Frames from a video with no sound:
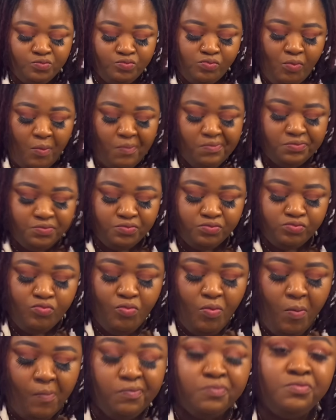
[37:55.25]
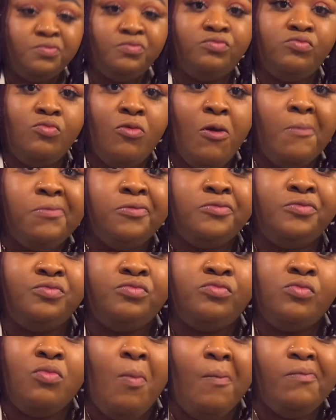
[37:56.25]
I'm going to taste one of these
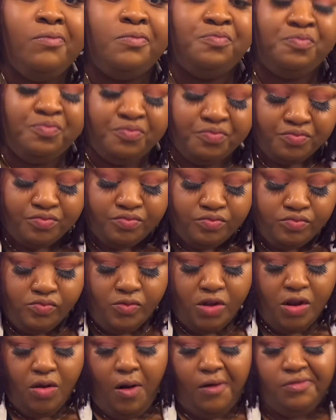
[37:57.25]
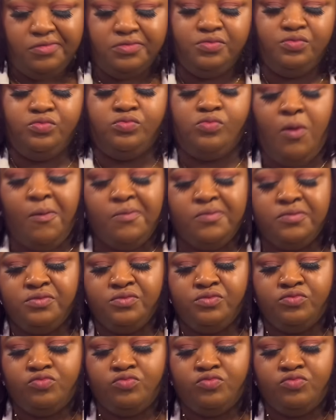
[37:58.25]
Chipotle. Y'all know I'm a chicken